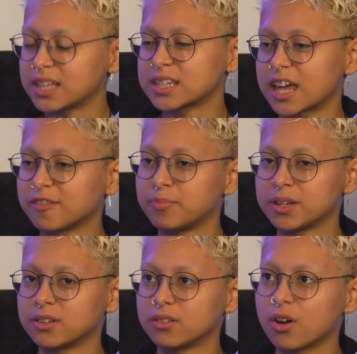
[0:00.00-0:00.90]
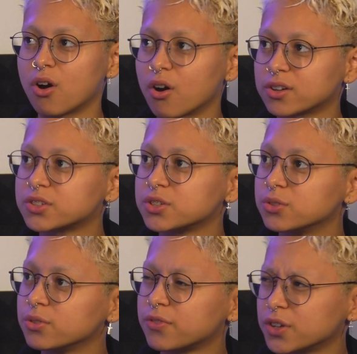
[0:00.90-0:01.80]
it's kind of been hard
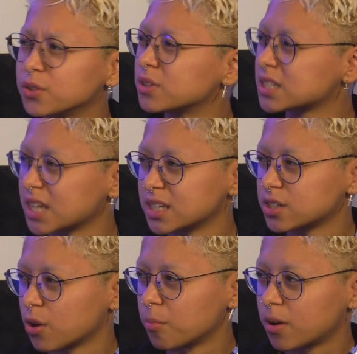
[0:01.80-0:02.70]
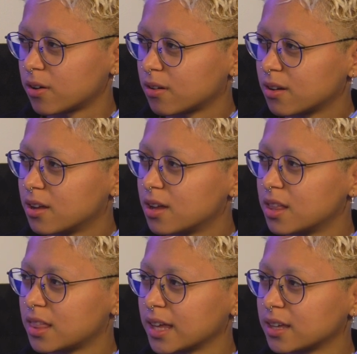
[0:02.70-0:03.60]
for you to stay sober?
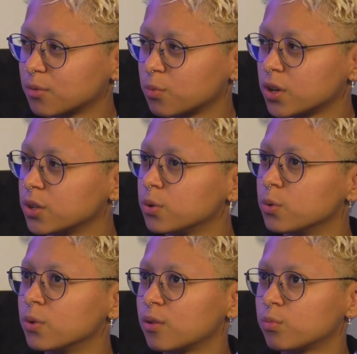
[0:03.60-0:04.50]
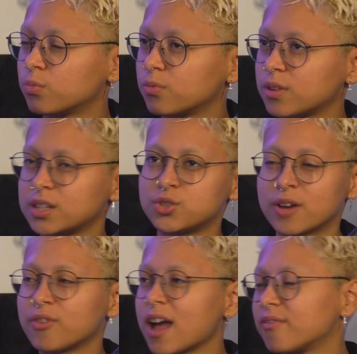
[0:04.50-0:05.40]
Like, did you
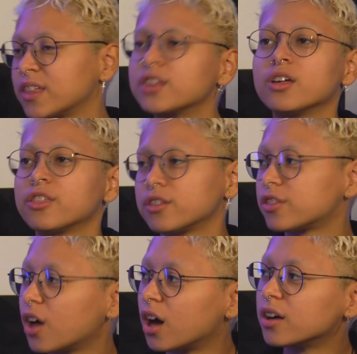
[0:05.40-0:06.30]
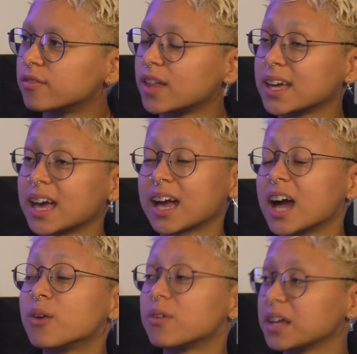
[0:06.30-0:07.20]
ever have the thought of, like, I
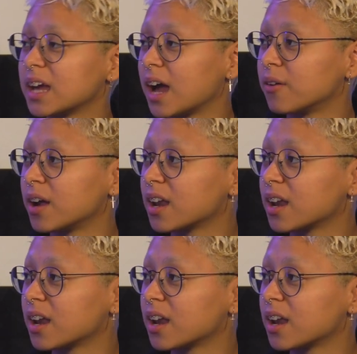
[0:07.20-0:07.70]
kind of want to get high right